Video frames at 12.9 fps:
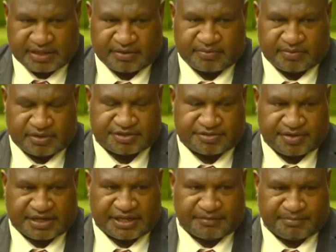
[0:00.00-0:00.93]
was
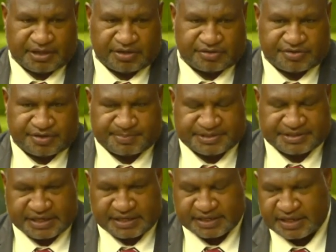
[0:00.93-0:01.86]
tracking below
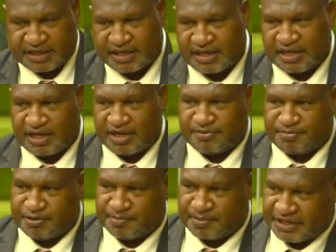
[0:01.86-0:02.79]
3%. Our
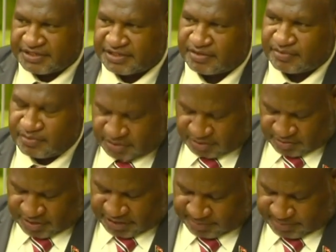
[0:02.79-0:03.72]
population was
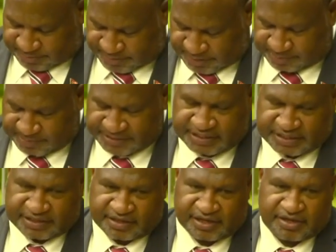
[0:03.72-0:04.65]
growing about 3%.
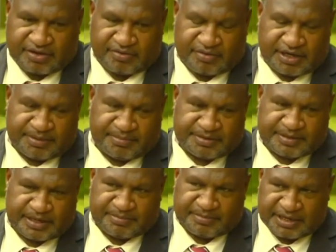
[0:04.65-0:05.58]
One of this
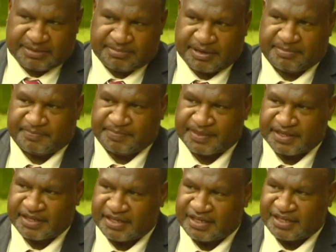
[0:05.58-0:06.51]
like minimum.
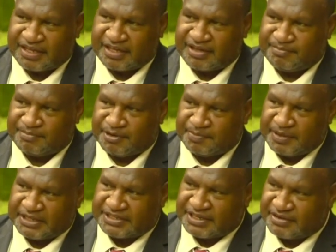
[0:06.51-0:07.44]

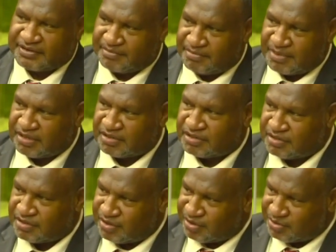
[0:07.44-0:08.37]
Population mouth
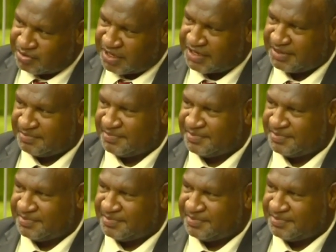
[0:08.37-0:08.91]
lo look at him,